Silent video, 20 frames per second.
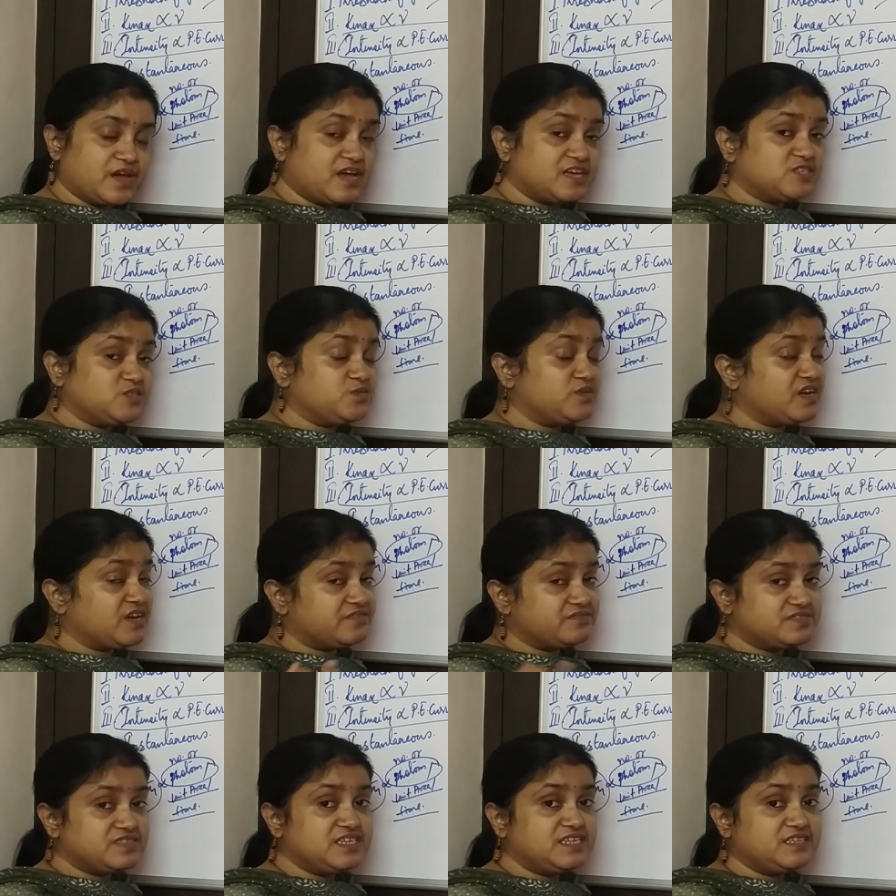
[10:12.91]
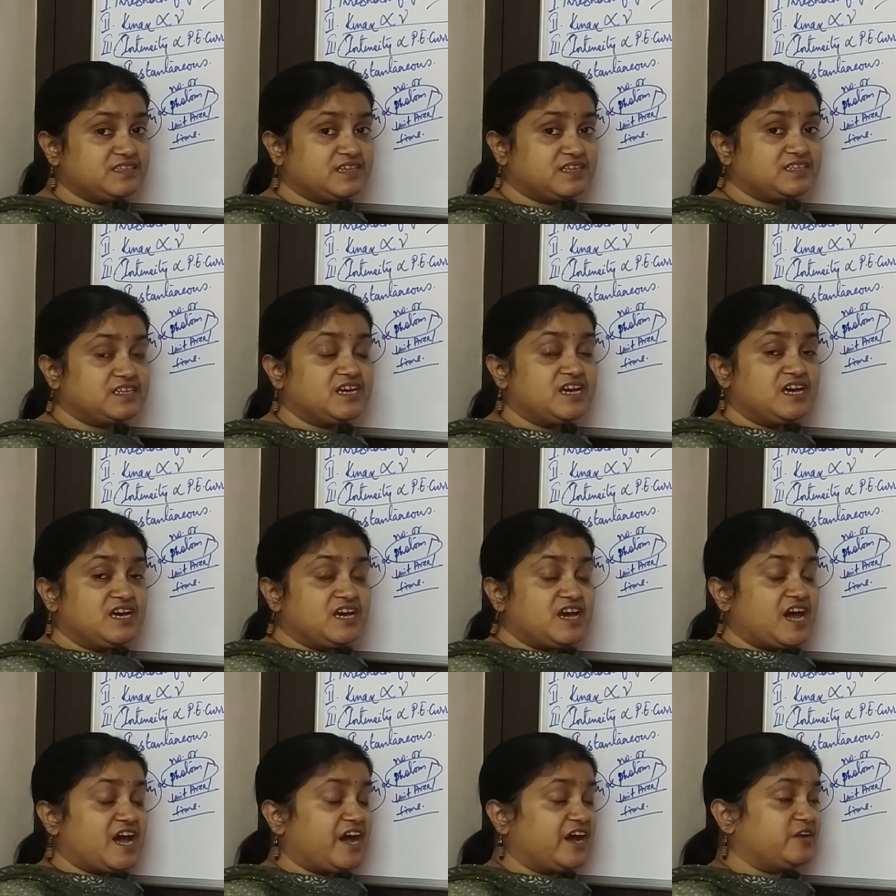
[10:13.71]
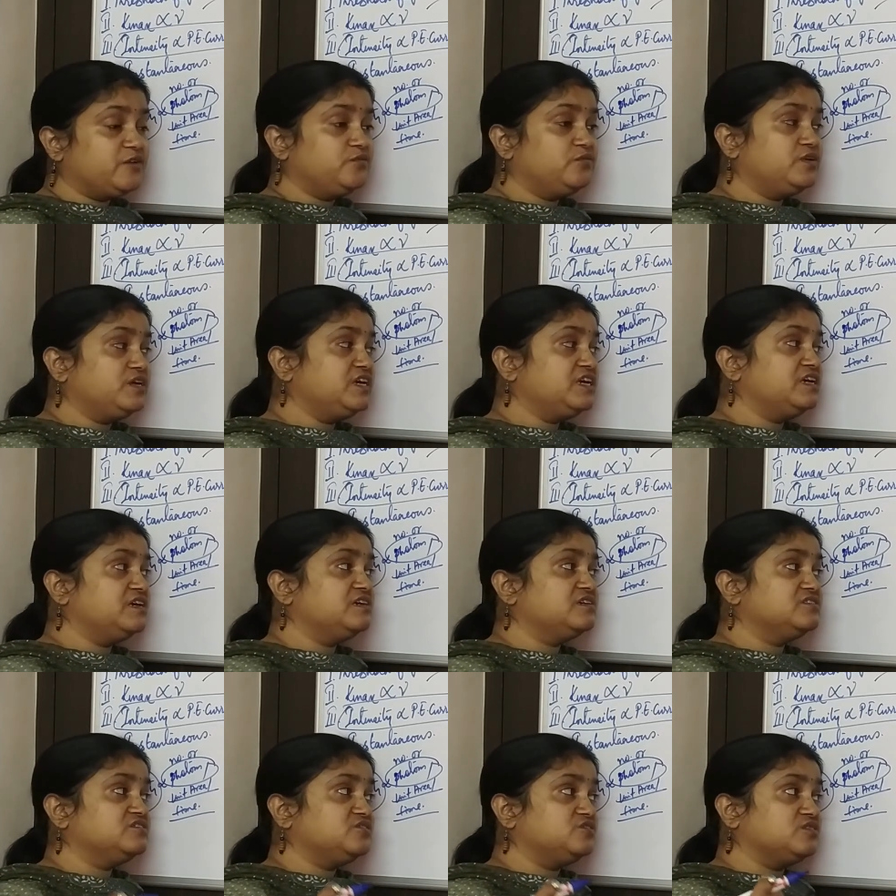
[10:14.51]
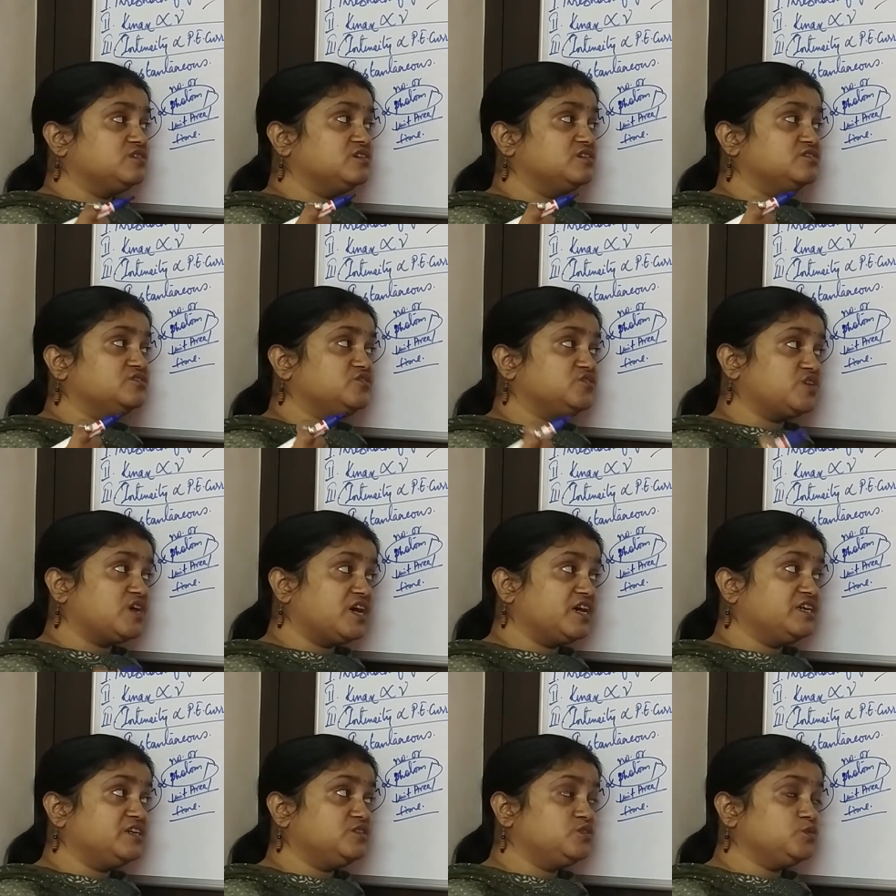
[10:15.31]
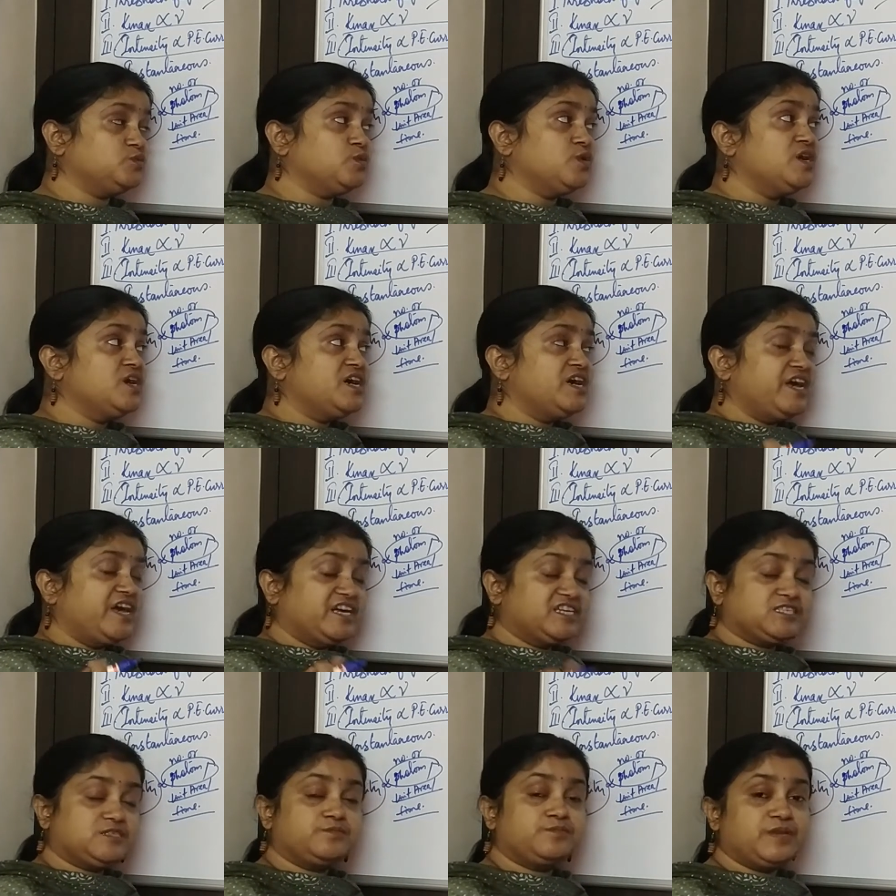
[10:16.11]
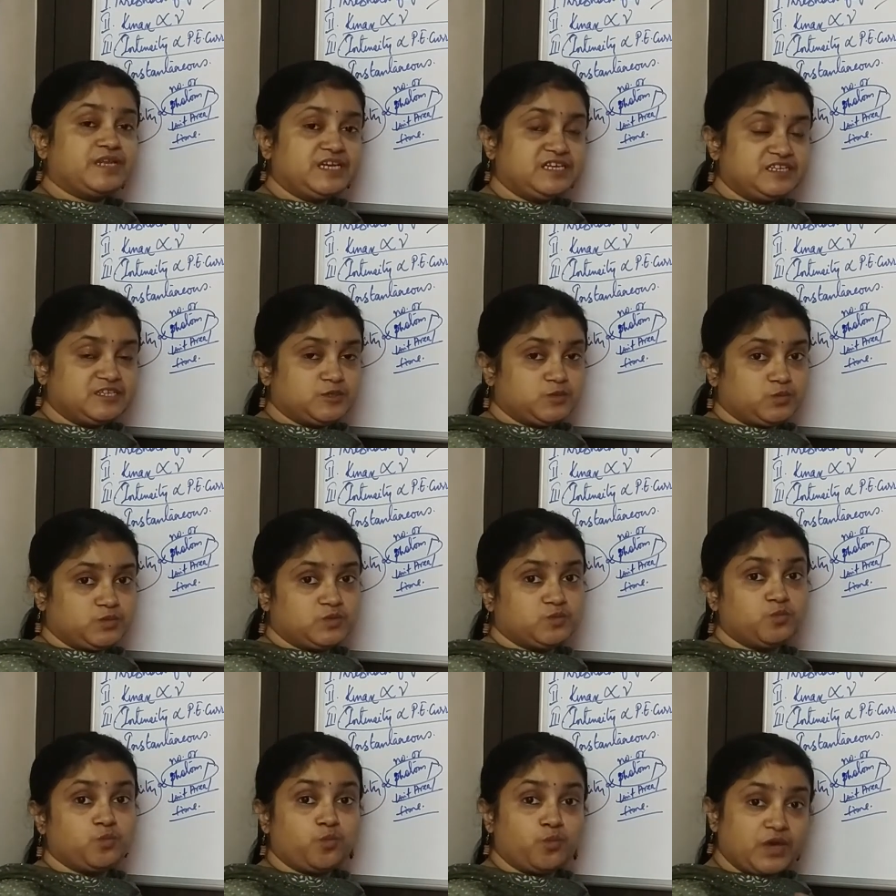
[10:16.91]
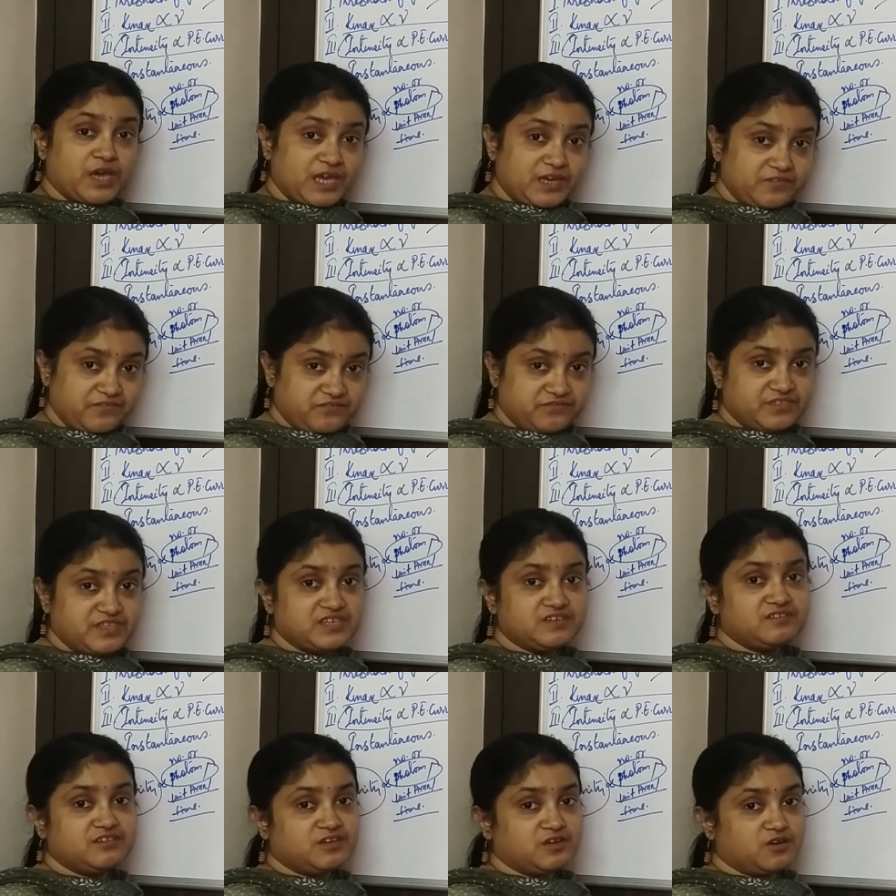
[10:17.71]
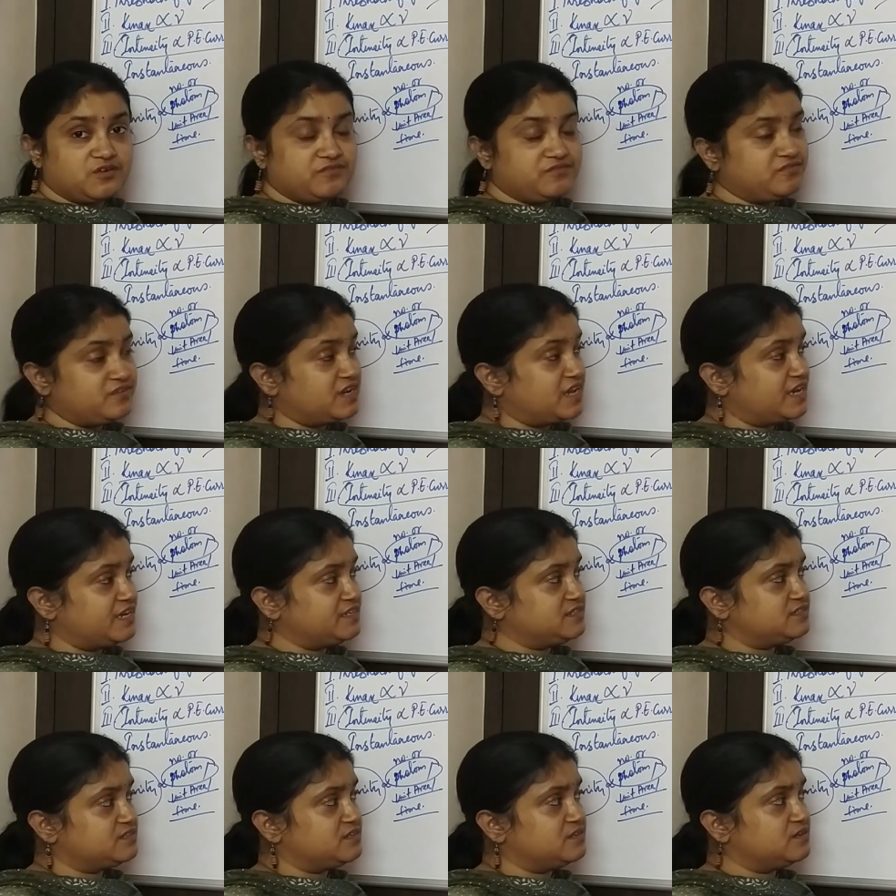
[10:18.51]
As we have seen that had we tried to explain it with wave theory of light,